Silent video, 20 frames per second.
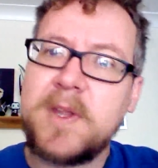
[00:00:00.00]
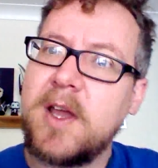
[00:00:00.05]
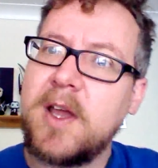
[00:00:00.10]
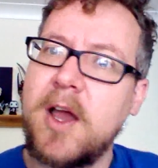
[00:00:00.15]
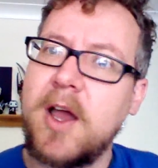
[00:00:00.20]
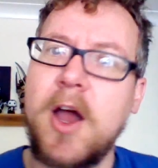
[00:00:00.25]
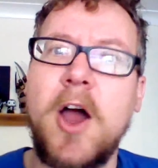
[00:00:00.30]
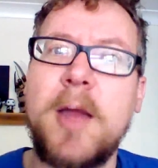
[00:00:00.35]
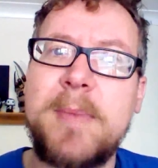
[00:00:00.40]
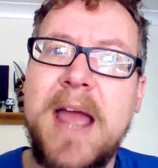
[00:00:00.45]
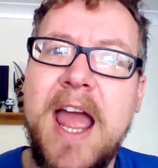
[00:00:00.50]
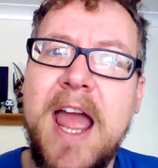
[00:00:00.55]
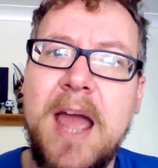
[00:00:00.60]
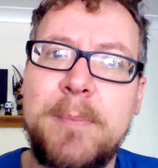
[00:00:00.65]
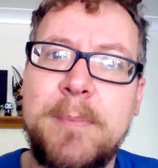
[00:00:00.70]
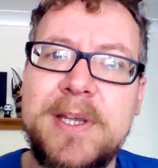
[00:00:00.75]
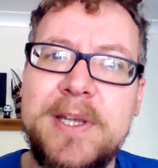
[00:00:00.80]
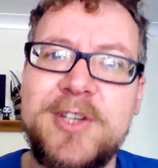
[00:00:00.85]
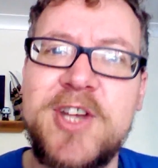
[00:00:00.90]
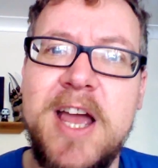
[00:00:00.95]
I'm a
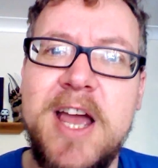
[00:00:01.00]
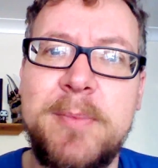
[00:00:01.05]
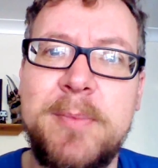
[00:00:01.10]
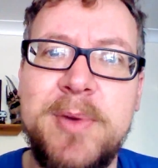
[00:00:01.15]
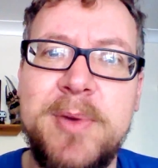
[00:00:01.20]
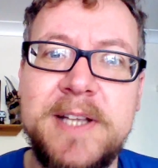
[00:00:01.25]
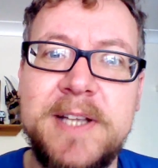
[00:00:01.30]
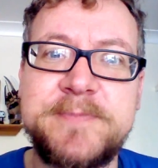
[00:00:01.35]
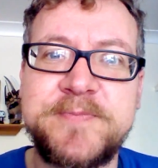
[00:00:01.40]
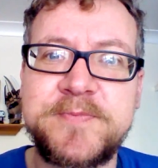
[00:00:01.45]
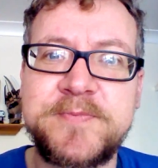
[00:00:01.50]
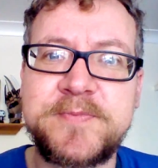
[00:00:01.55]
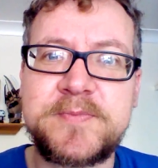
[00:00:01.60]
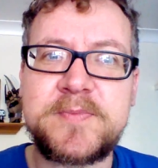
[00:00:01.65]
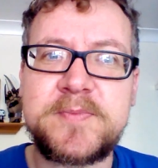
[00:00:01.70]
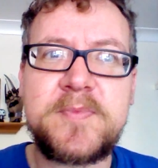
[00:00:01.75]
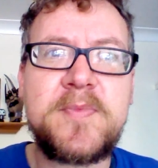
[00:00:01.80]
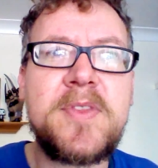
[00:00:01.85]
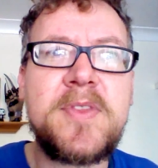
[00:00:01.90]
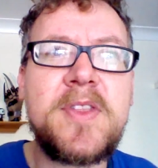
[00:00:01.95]
happy chappy.
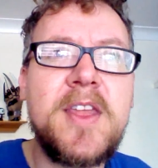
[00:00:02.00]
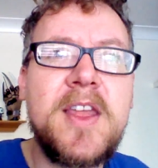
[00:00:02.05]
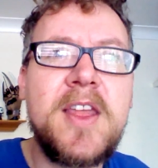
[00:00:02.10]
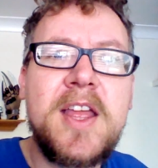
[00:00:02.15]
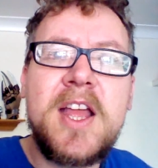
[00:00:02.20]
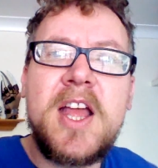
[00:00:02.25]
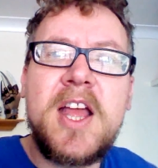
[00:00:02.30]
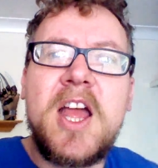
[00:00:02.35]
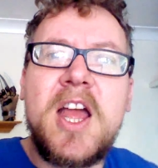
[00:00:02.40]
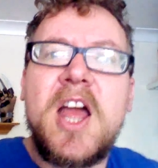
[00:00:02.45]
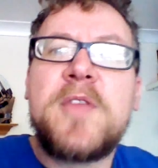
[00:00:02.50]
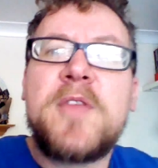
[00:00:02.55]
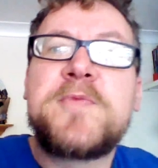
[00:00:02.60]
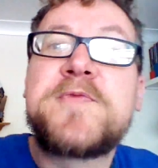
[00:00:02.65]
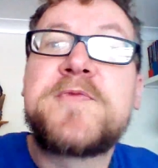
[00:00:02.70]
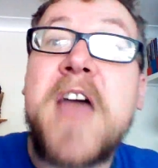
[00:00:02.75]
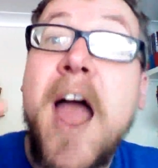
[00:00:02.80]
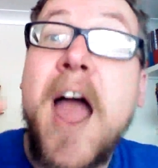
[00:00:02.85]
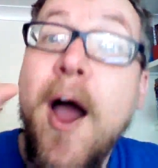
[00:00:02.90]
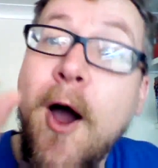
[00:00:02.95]

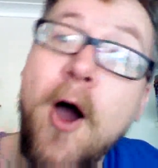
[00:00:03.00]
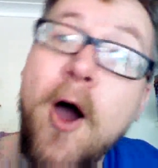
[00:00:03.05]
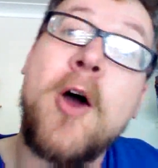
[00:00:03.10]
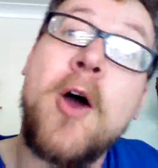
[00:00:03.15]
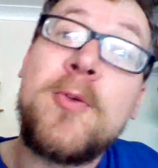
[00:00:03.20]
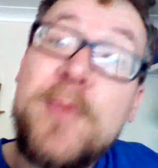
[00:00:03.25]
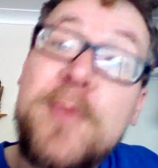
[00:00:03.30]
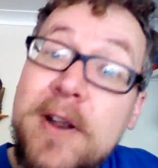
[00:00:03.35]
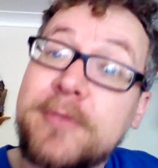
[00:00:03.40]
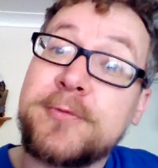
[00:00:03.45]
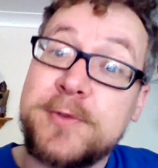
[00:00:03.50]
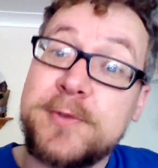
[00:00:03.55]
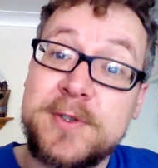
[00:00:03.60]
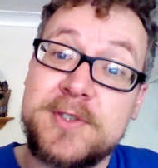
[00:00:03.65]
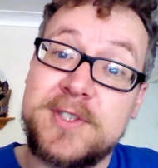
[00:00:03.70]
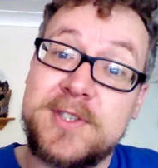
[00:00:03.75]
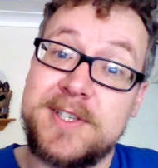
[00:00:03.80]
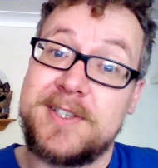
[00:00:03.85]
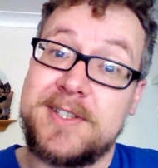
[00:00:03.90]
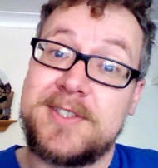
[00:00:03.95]
There are
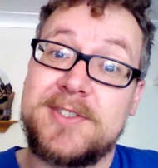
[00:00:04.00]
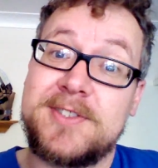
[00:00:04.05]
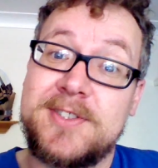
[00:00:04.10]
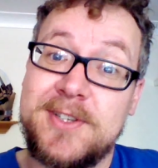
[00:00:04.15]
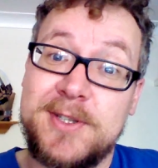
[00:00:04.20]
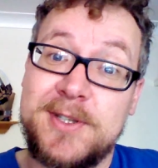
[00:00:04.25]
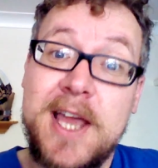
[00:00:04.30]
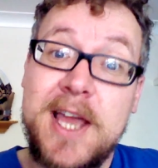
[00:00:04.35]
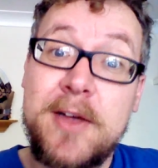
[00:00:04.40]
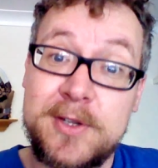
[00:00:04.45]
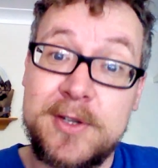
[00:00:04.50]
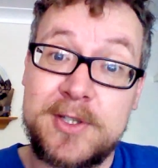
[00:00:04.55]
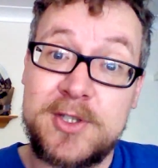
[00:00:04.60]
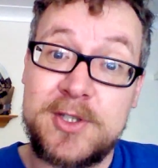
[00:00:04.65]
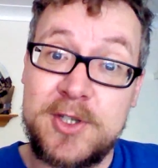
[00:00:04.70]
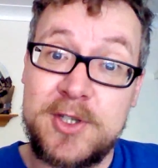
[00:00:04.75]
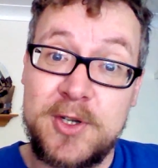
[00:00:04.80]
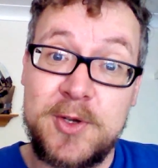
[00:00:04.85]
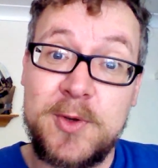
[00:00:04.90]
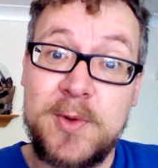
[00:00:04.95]
references to the other
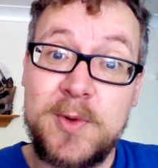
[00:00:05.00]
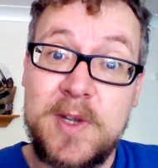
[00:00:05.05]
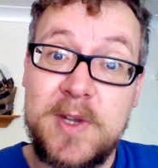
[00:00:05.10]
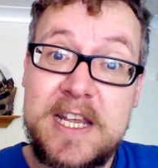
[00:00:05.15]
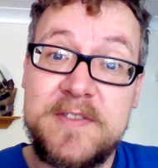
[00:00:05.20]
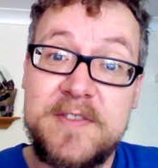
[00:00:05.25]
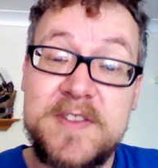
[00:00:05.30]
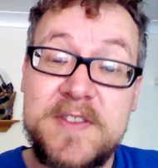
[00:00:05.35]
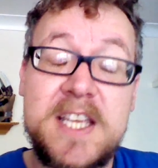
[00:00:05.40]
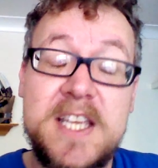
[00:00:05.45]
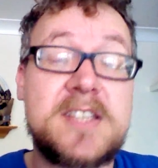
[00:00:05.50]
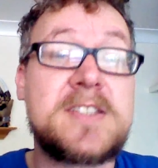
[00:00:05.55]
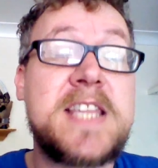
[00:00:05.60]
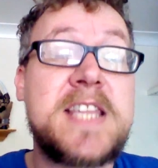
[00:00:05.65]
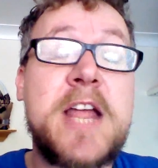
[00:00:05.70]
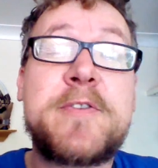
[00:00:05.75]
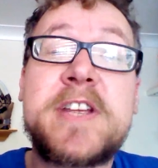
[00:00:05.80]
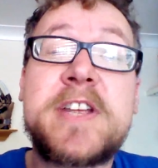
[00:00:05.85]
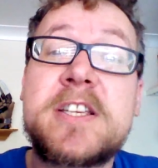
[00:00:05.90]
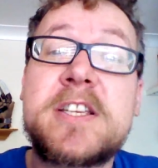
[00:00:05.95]
two in this.
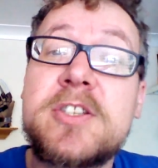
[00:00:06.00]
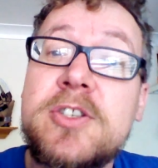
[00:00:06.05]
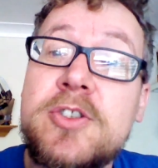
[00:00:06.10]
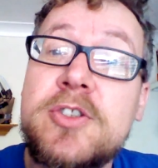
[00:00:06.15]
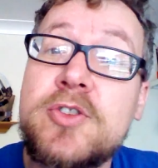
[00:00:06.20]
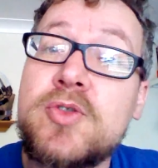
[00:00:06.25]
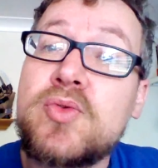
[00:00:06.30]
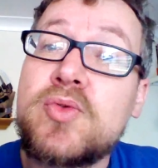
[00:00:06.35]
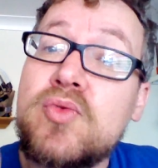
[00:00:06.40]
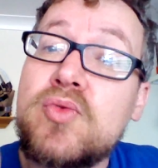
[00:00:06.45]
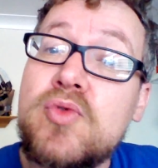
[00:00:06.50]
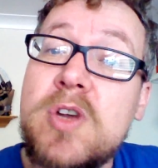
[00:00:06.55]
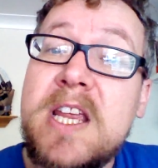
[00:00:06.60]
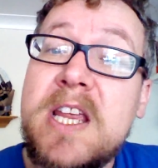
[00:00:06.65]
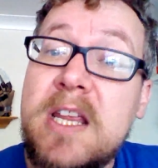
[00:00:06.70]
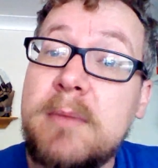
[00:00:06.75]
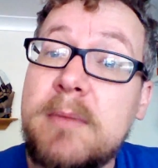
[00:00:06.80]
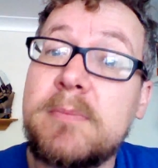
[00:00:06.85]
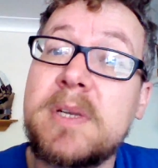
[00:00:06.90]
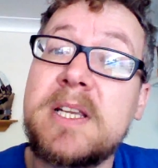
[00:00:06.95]
They're
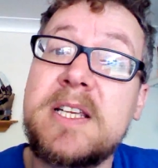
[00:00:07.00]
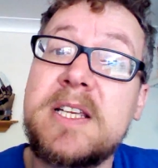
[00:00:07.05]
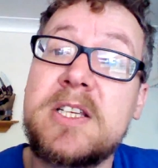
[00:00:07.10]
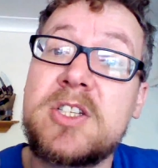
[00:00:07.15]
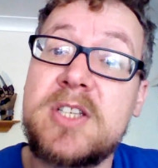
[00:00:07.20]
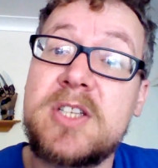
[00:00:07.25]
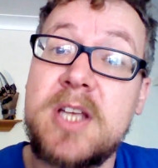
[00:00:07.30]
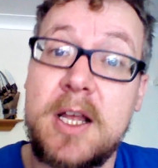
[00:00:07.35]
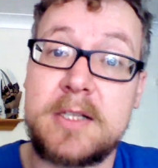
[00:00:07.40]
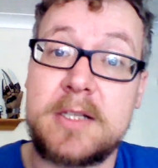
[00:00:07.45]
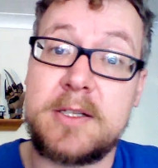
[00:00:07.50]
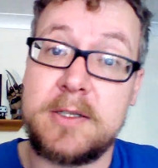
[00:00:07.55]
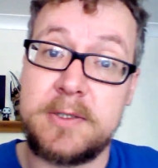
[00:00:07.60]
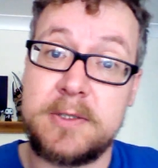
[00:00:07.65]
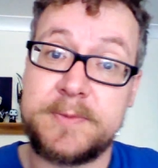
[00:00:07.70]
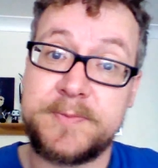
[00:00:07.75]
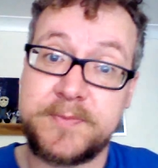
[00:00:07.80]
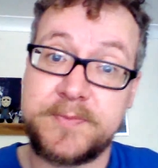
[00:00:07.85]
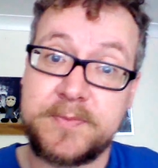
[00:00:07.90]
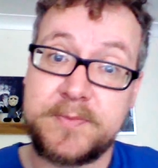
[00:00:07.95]
extremely subtle.